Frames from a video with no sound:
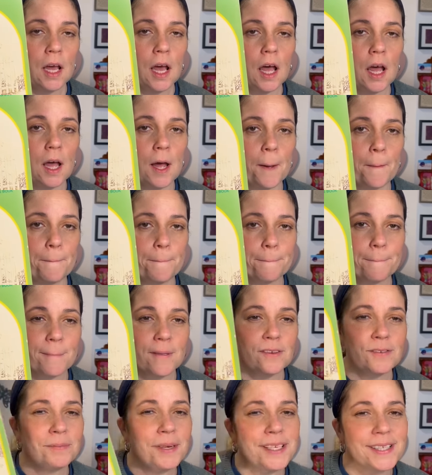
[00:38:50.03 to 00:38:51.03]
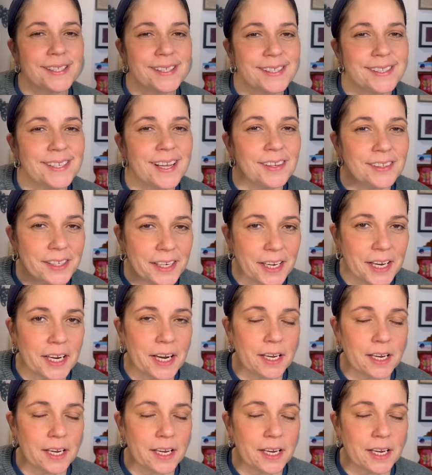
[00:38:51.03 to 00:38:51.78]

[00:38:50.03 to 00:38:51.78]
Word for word: Um, because I'm not selling it.